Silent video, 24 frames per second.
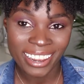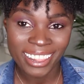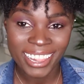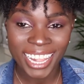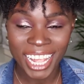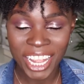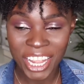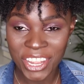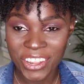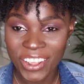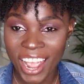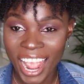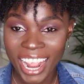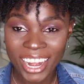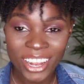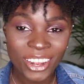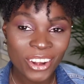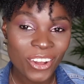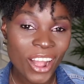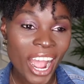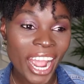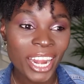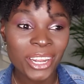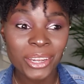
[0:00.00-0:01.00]
Thank you. I
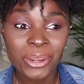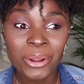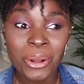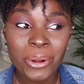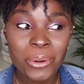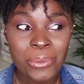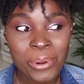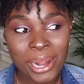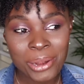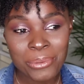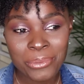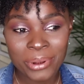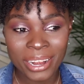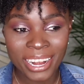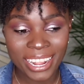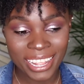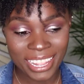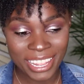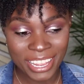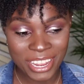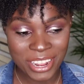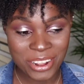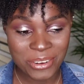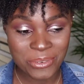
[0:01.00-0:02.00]
know one when I
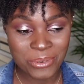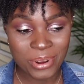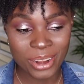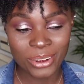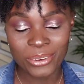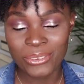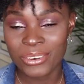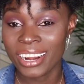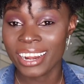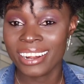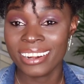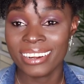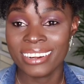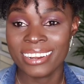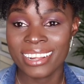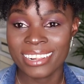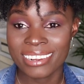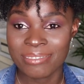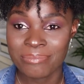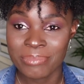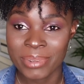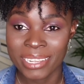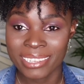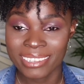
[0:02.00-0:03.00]
hear one, or I read a
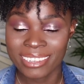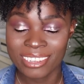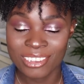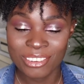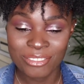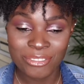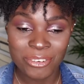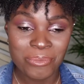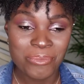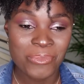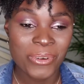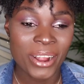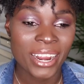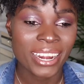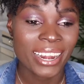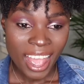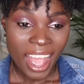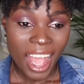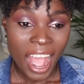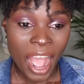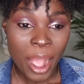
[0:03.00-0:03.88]
message from one.